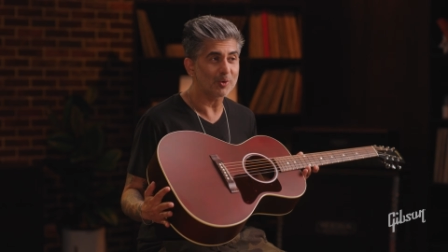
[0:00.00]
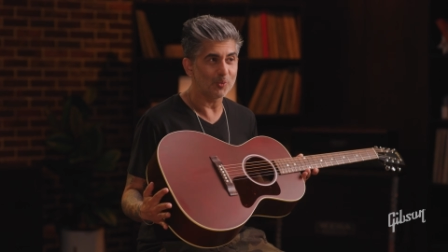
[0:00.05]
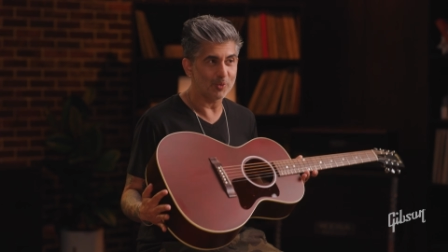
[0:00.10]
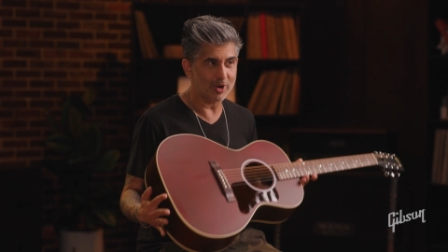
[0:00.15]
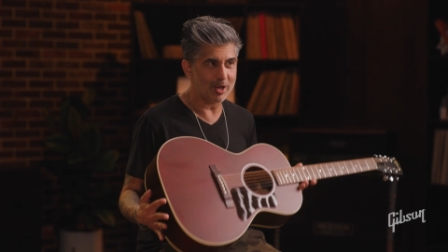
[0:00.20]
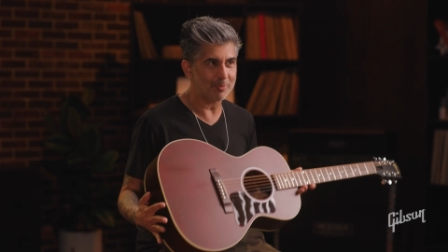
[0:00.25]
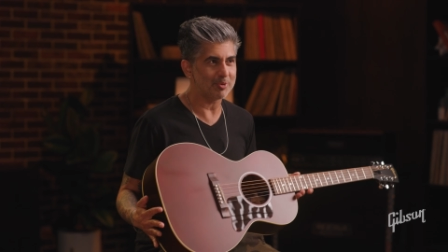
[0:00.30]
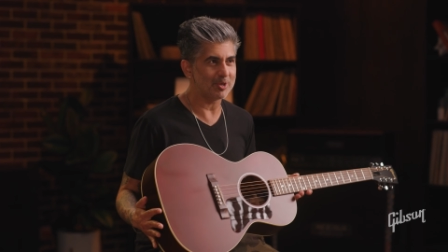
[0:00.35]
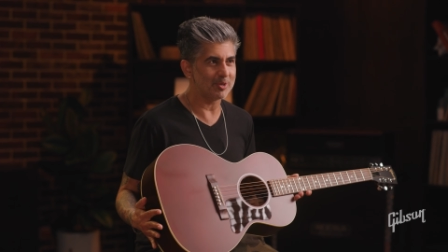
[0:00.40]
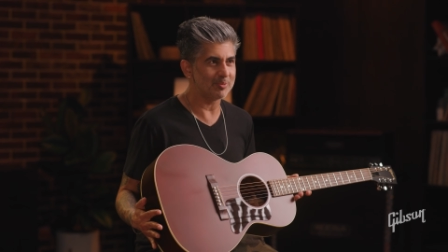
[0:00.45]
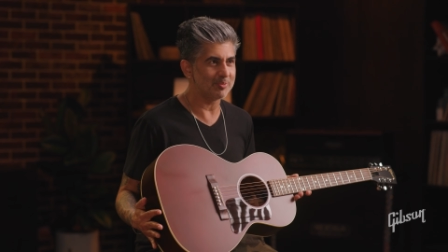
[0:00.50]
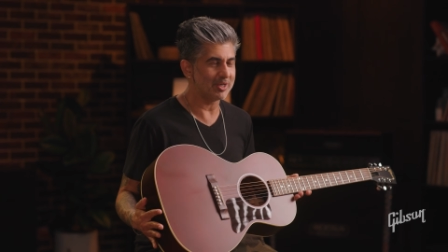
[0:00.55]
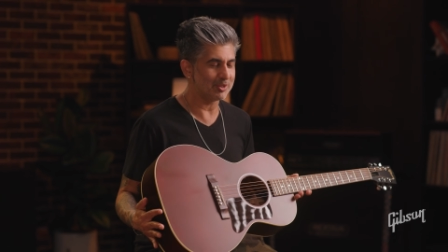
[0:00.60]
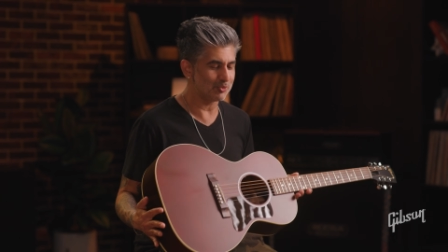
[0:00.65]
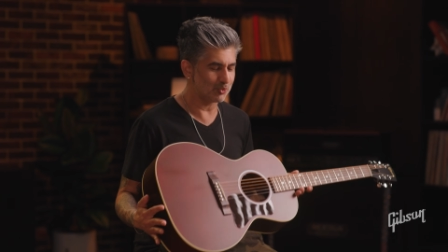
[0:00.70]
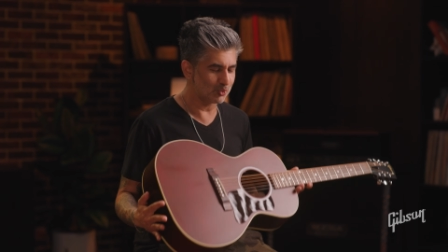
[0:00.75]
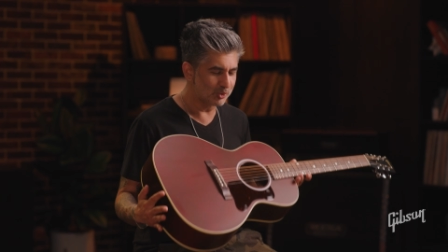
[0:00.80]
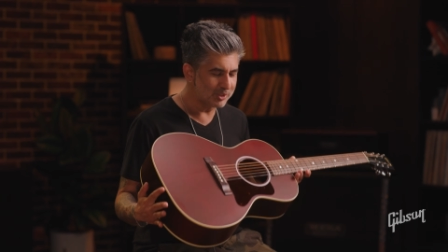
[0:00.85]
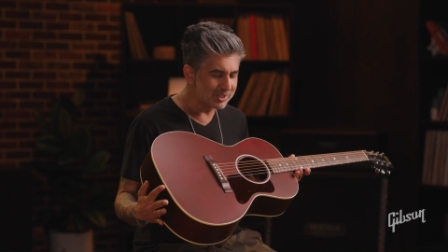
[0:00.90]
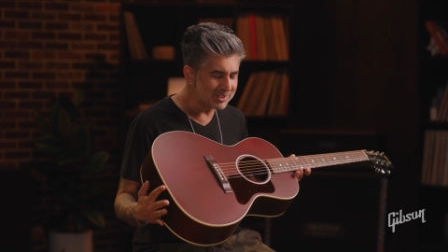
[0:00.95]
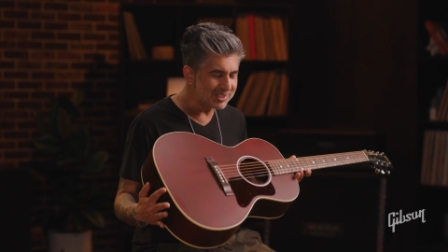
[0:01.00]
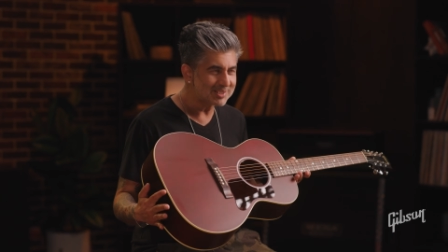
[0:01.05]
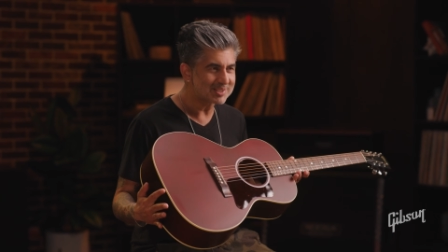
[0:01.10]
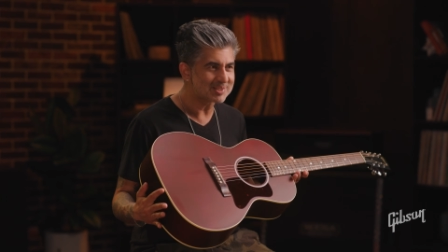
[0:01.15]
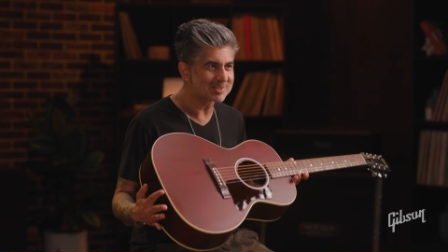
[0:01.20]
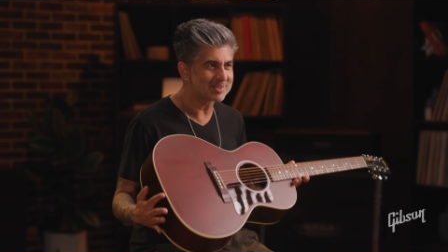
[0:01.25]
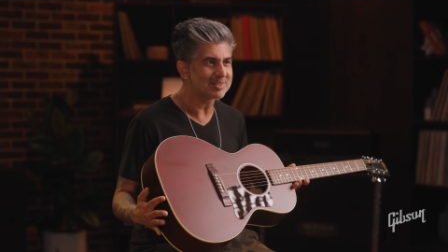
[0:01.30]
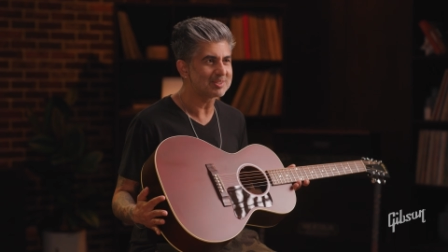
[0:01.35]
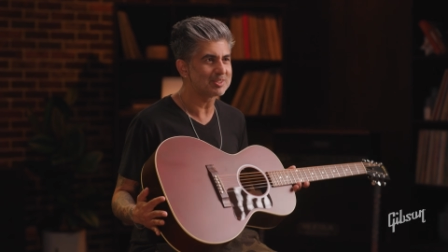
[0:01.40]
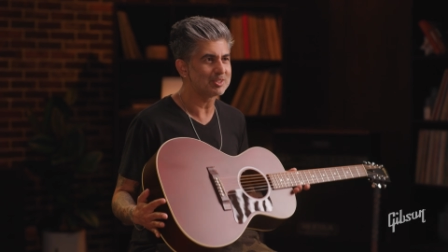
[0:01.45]
weapon. It really
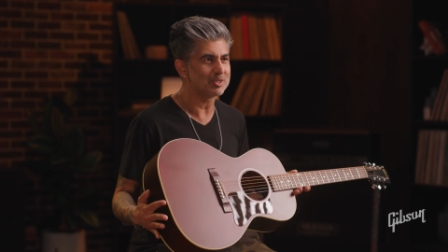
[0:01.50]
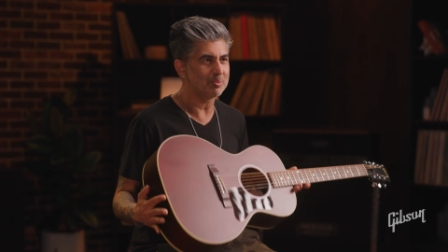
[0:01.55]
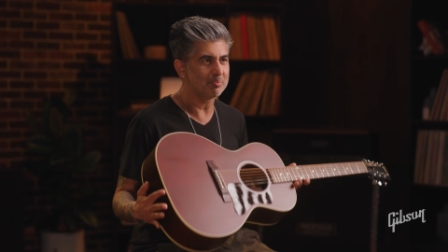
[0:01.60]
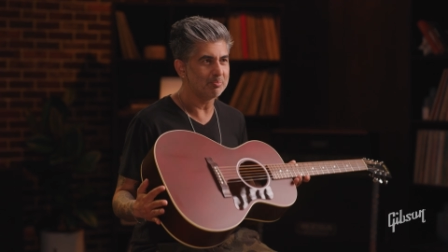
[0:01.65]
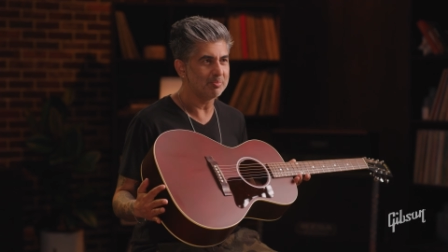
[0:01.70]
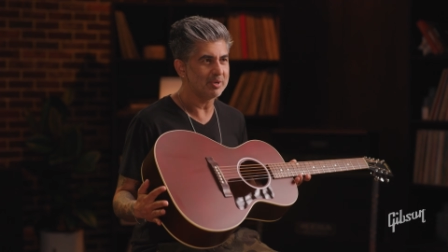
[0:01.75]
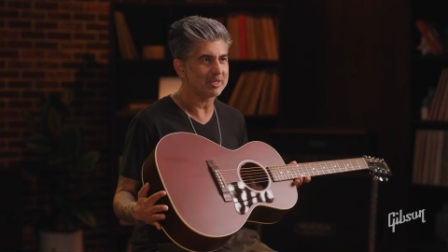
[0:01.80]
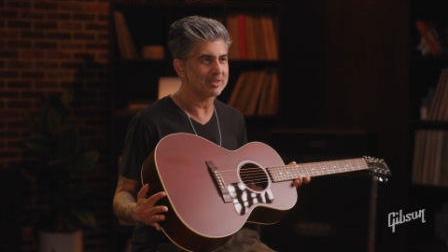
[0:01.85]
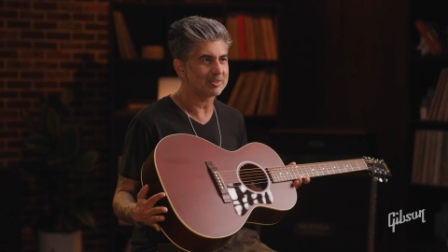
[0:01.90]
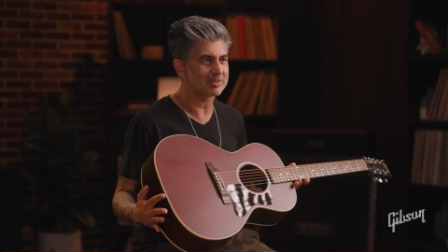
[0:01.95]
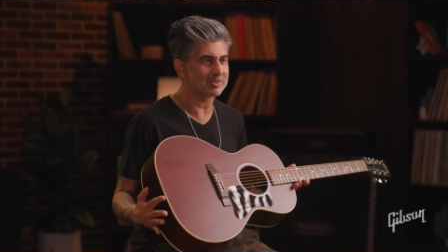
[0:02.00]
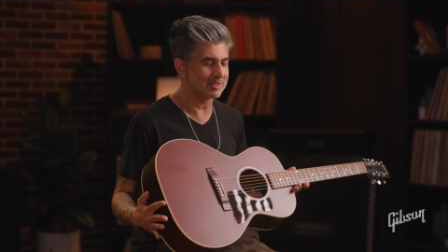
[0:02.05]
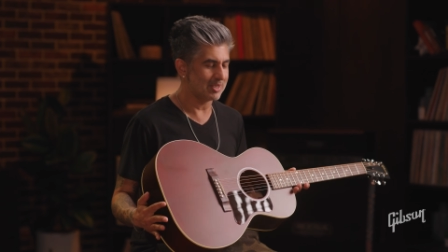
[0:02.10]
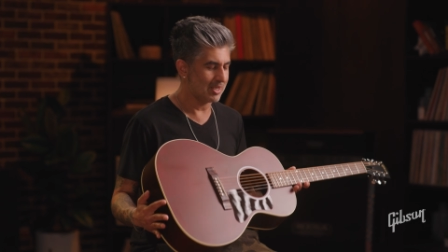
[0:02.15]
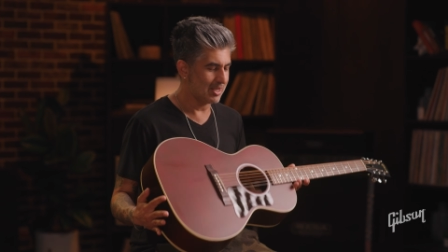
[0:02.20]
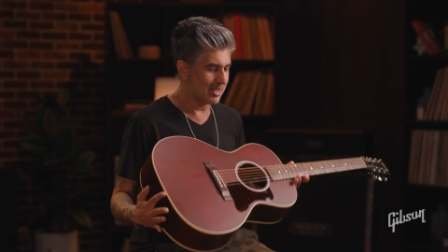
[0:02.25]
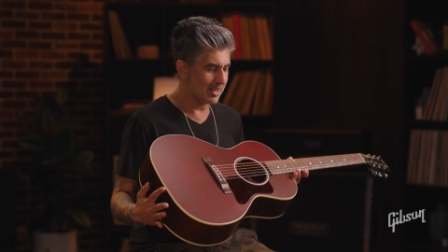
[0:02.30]
sits in a mix,